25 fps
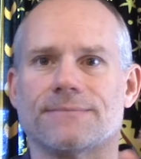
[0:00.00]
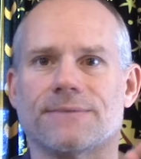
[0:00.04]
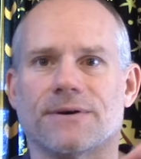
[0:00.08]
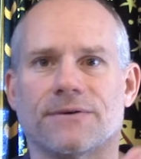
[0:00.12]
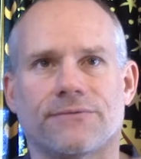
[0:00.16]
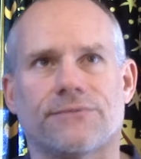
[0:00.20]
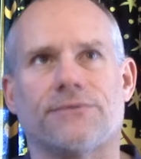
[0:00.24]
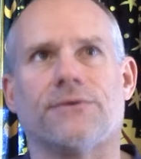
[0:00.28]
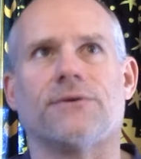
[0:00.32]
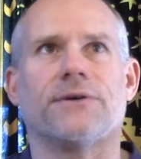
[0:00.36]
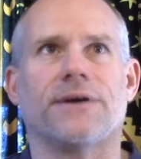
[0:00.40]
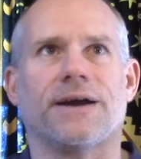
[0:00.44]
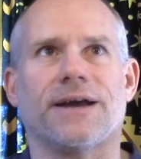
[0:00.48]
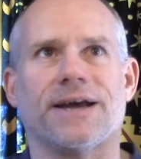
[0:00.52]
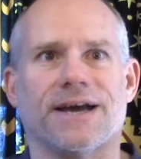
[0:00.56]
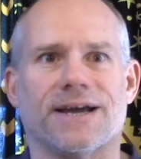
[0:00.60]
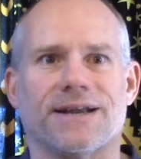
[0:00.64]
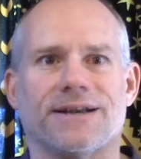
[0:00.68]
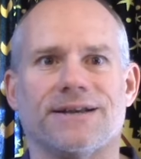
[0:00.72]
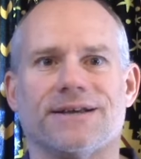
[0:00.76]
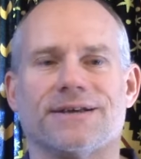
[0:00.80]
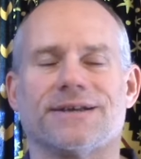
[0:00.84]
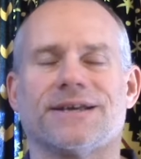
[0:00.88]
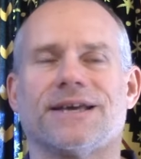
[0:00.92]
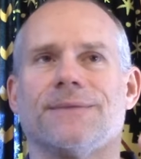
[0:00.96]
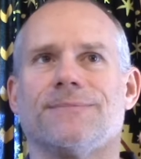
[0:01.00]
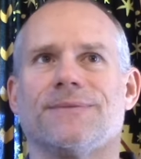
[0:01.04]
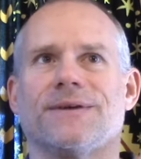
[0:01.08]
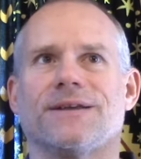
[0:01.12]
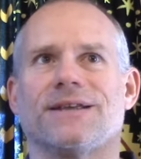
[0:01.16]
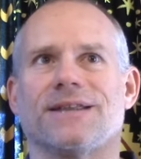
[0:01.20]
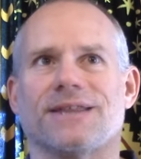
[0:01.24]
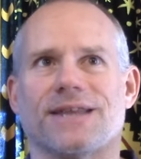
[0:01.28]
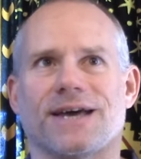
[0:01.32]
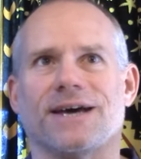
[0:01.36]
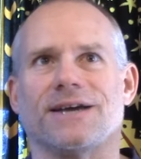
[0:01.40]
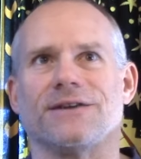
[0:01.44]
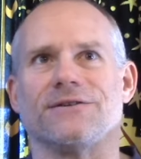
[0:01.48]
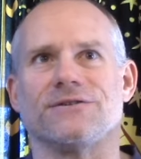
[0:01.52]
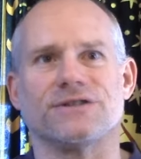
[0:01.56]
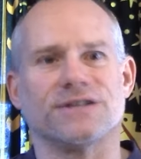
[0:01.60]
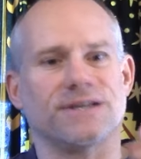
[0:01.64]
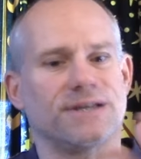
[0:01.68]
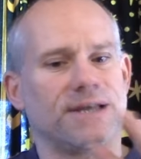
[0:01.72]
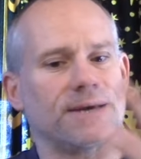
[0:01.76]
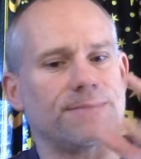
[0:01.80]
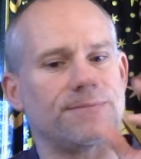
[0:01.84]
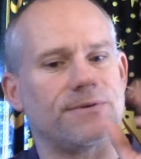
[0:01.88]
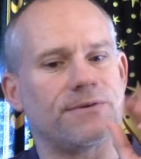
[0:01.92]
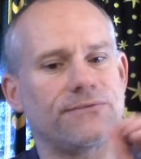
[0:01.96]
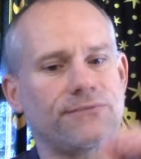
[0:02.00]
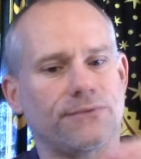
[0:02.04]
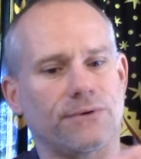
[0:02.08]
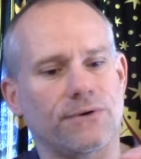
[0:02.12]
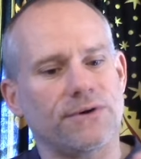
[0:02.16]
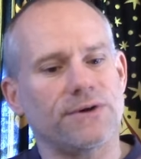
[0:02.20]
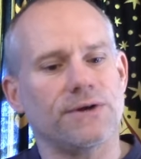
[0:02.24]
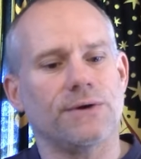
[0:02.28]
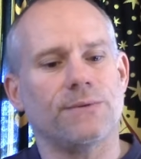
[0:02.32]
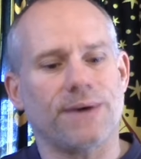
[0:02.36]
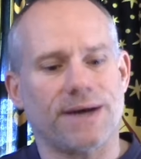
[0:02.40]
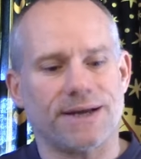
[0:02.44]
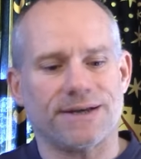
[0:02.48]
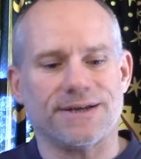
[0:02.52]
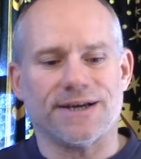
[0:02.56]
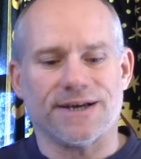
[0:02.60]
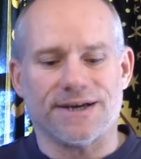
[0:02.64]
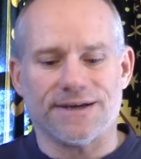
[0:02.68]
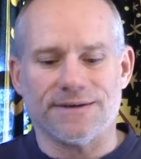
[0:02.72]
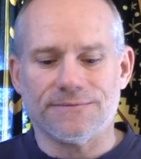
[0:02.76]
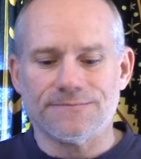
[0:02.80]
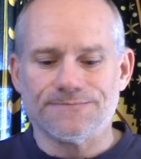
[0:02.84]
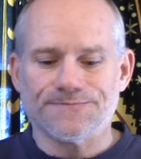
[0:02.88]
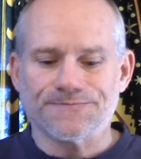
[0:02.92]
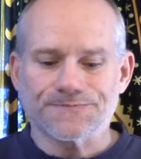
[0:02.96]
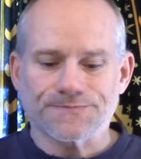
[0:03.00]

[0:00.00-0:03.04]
before I end, I keep getting that energy, like before you end it,